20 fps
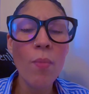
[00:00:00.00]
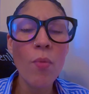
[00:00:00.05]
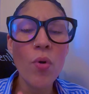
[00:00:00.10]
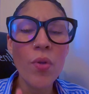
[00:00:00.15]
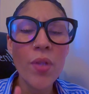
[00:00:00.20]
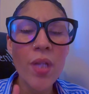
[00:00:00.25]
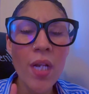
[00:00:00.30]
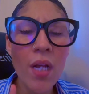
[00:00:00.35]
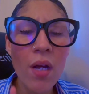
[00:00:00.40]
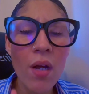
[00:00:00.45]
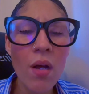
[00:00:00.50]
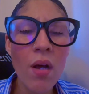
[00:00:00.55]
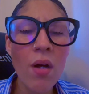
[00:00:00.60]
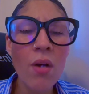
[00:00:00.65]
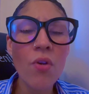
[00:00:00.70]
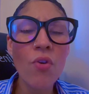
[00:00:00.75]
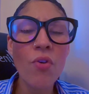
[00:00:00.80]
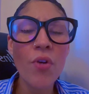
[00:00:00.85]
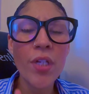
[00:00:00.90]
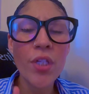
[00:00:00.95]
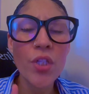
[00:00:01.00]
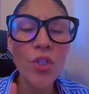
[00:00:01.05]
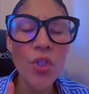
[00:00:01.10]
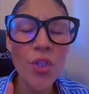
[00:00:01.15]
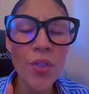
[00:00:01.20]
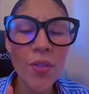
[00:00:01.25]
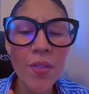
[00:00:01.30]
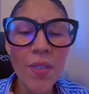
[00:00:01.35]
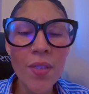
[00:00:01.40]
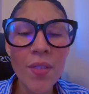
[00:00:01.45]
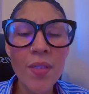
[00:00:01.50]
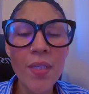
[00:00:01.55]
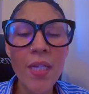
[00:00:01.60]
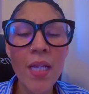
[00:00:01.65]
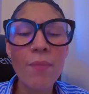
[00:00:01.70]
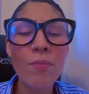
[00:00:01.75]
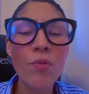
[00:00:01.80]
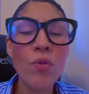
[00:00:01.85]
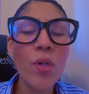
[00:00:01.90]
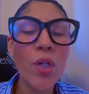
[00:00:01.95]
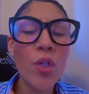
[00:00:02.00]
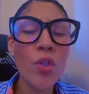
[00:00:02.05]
are more than a conqueror in Jesus' name.